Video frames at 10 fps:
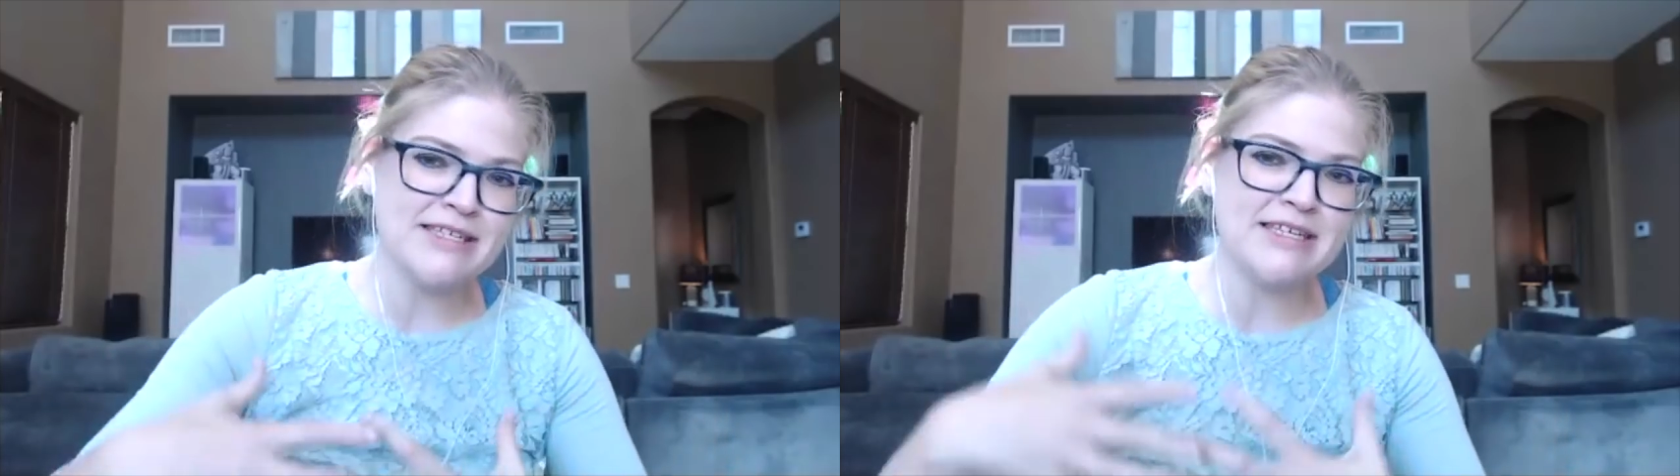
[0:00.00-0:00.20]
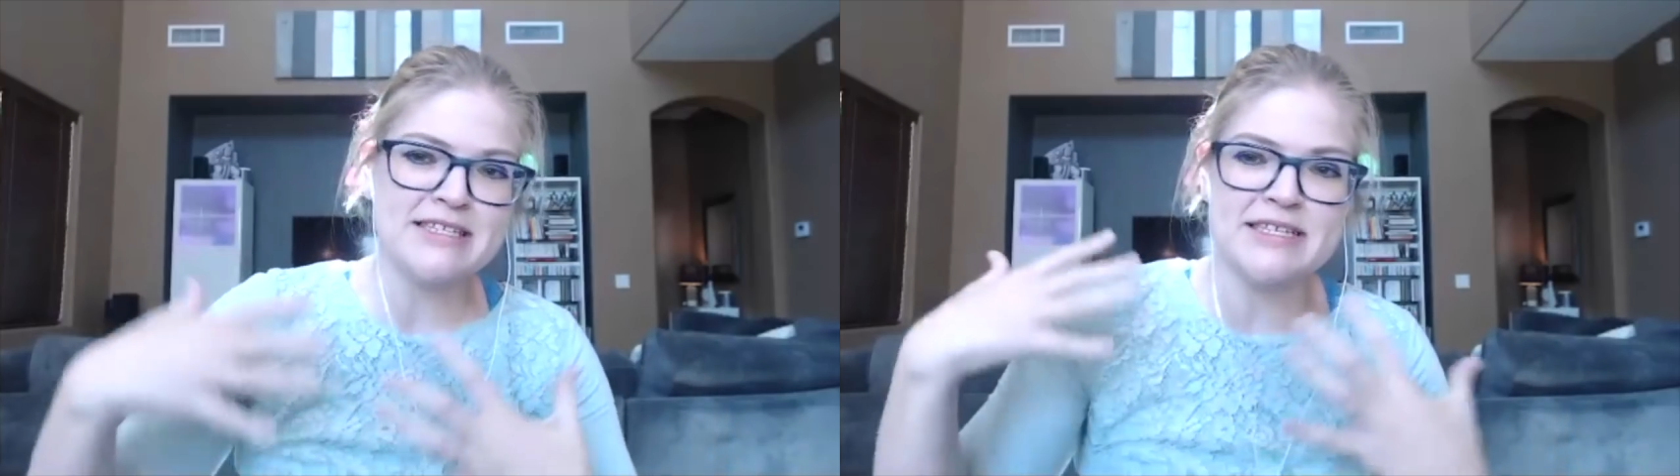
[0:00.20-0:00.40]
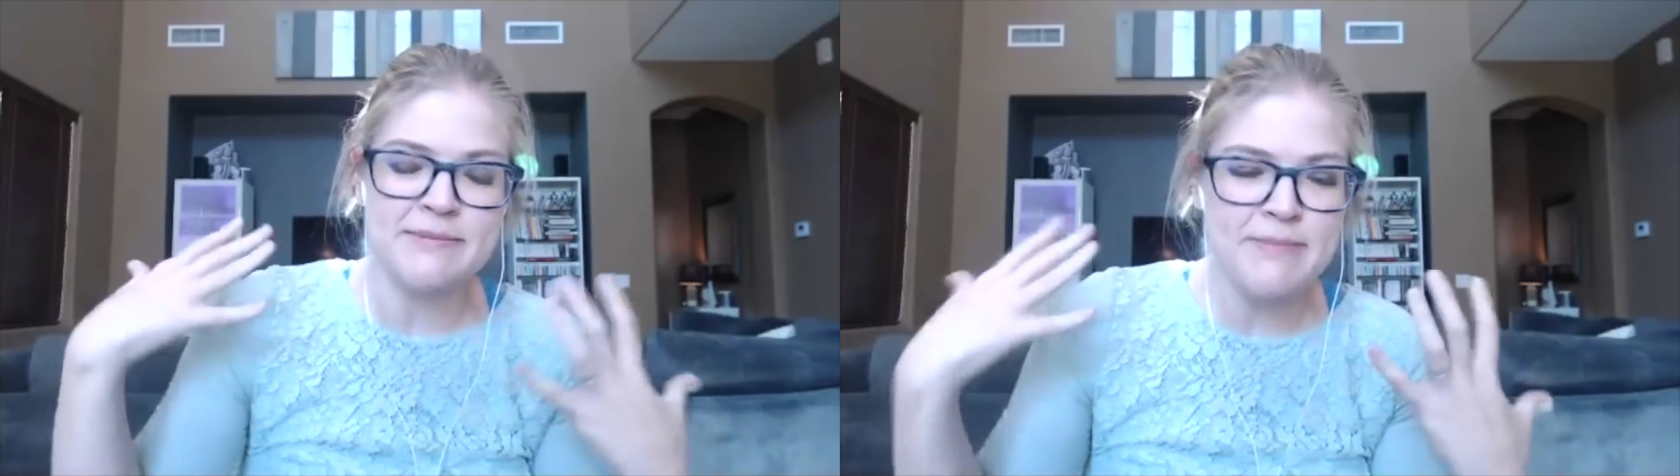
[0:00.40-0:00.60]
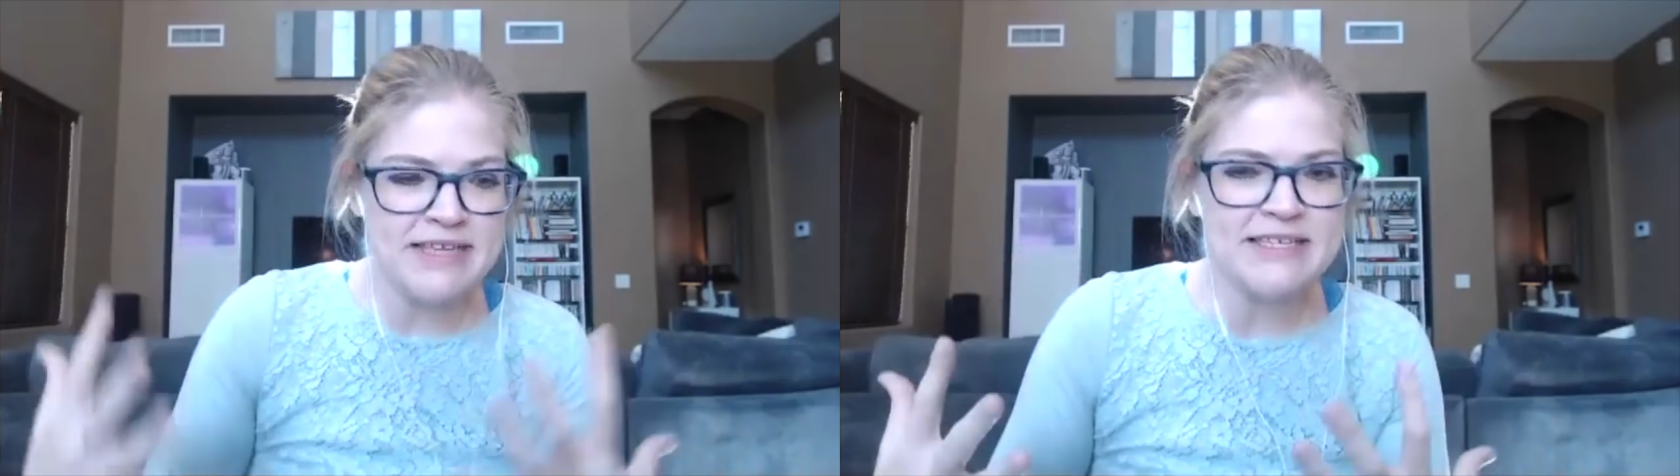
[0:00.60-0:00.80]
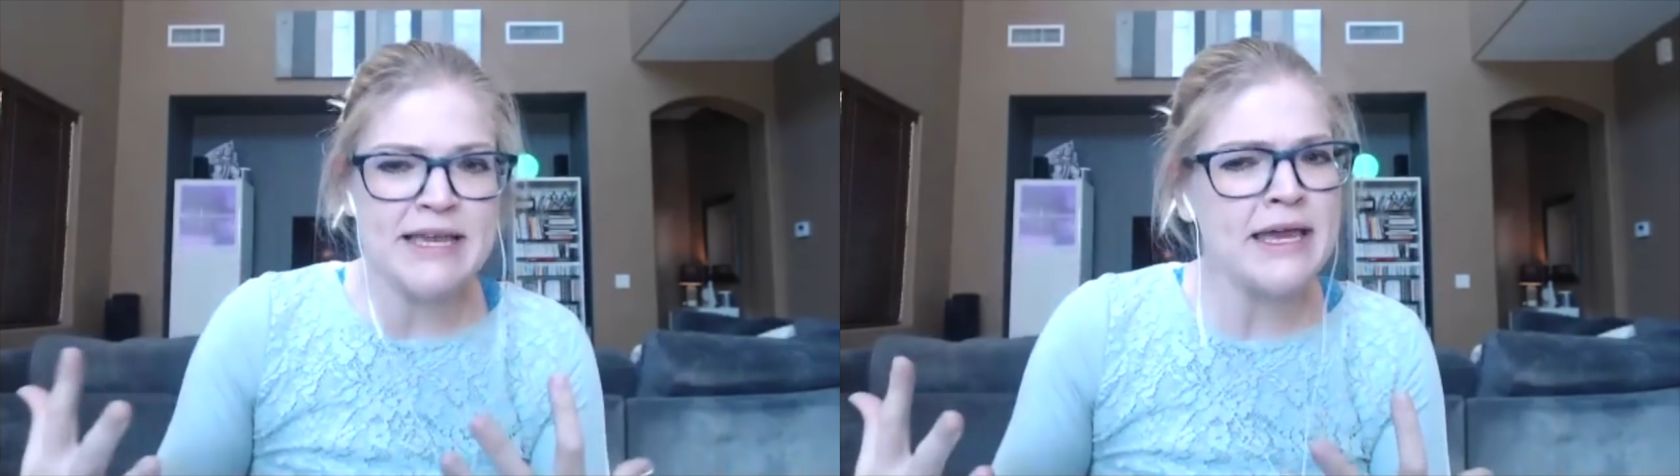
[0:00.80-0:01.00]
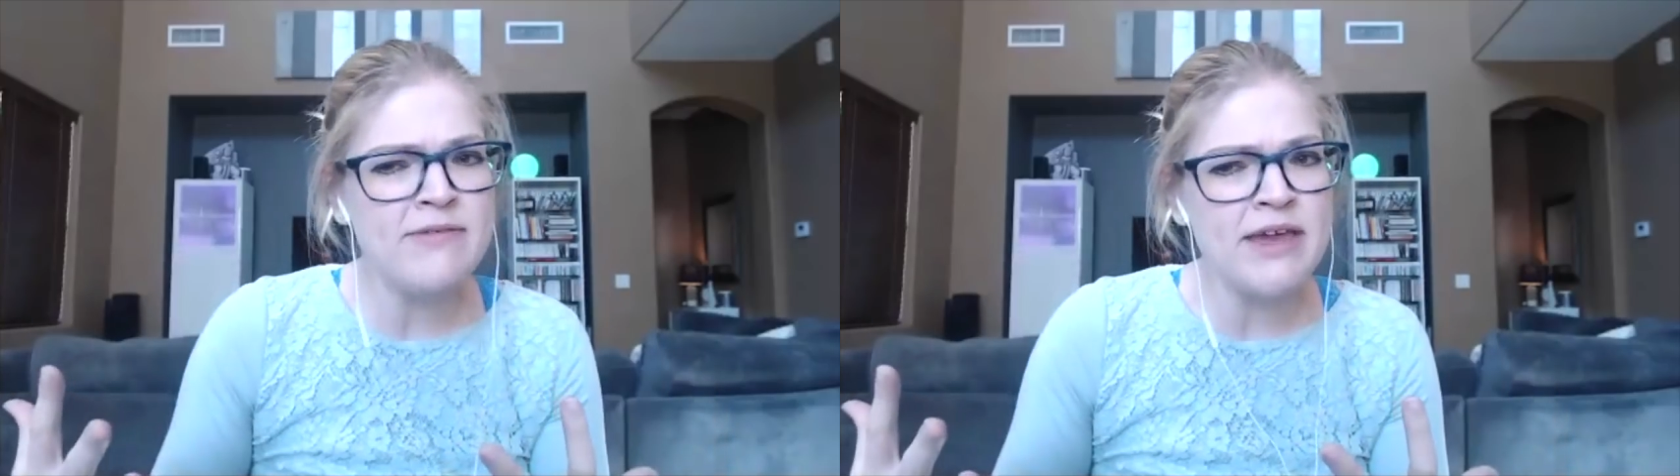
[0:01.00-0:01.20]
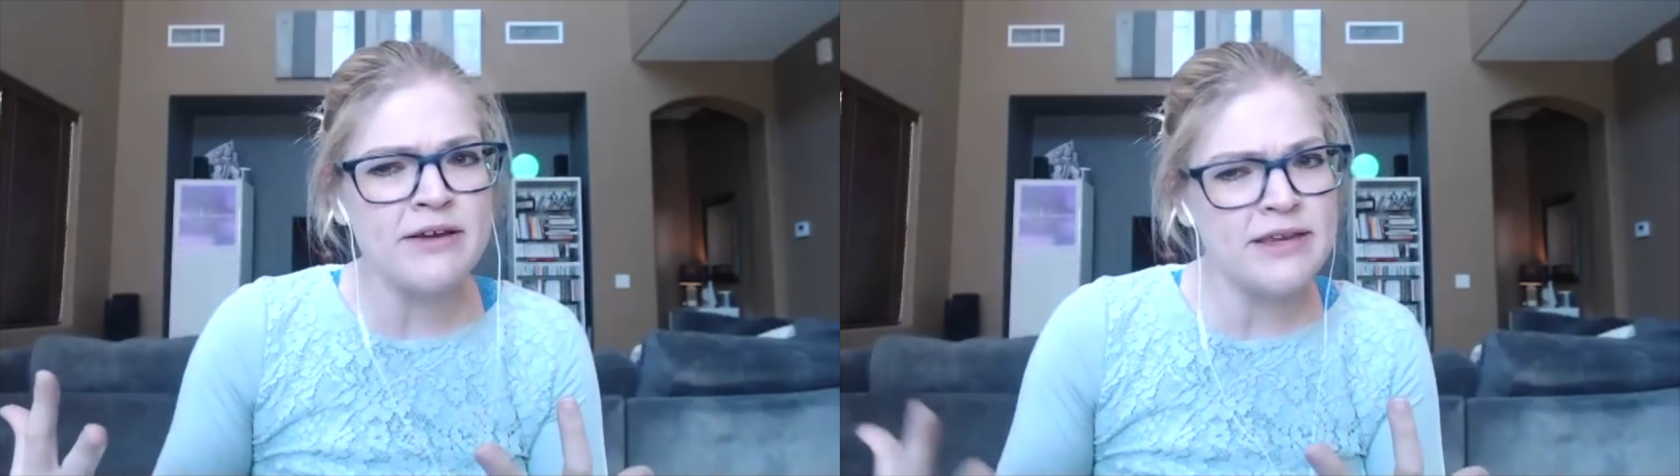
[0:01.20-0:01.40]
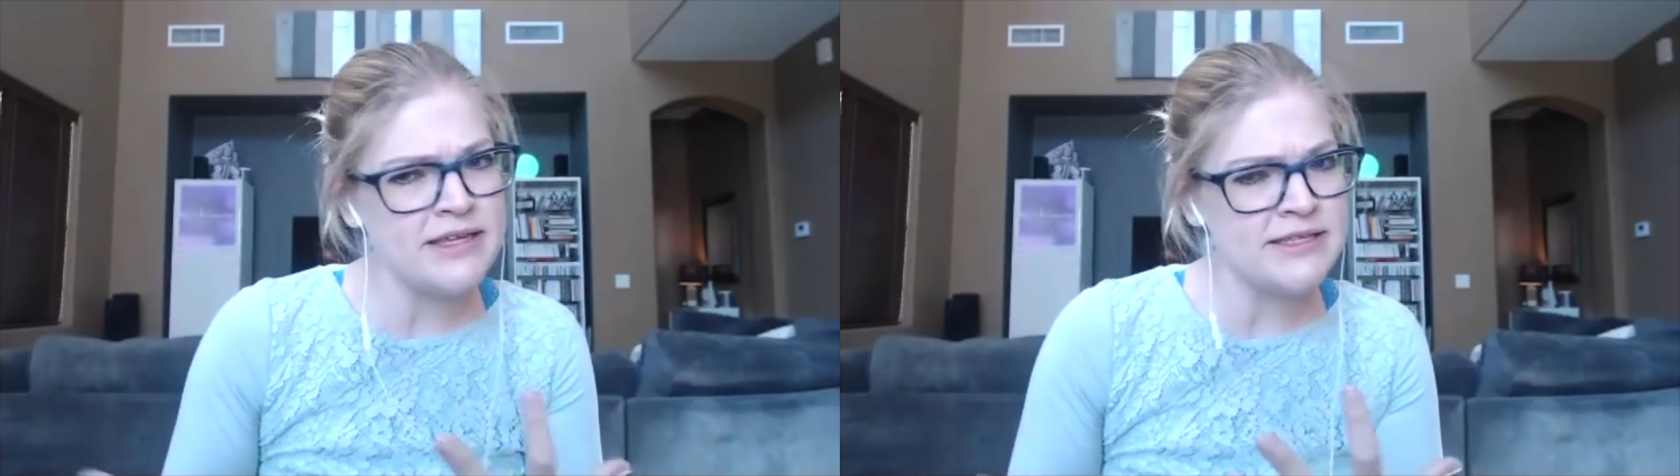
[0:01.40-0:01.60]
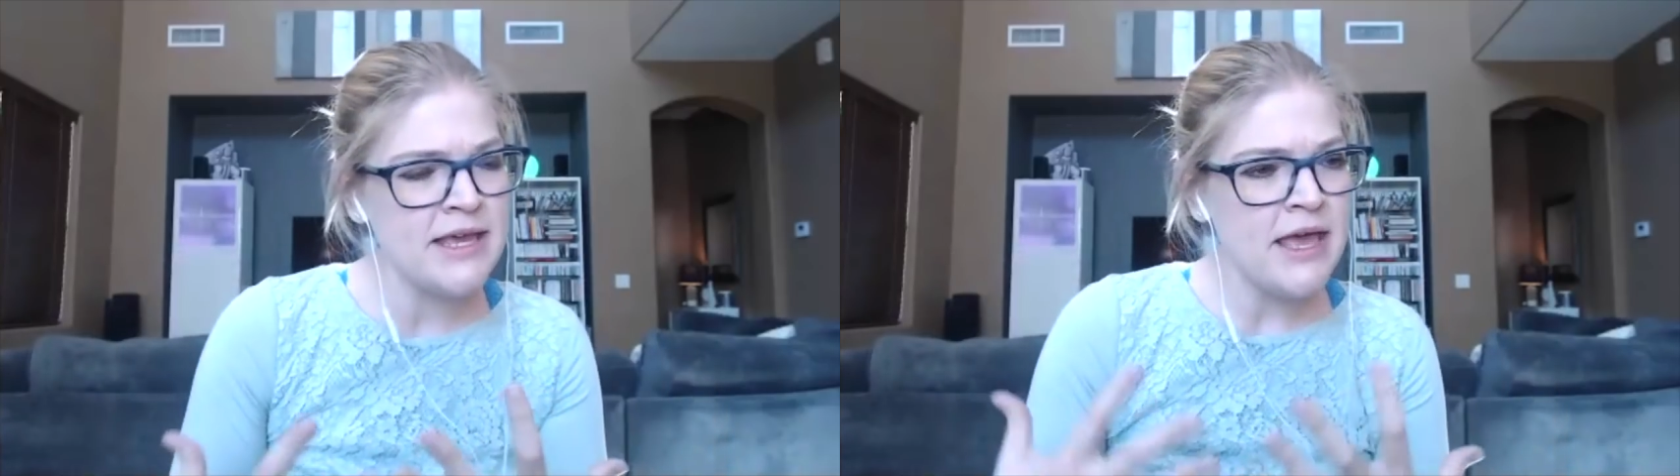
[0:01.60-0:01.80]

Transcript: he's this amazing innovator. He's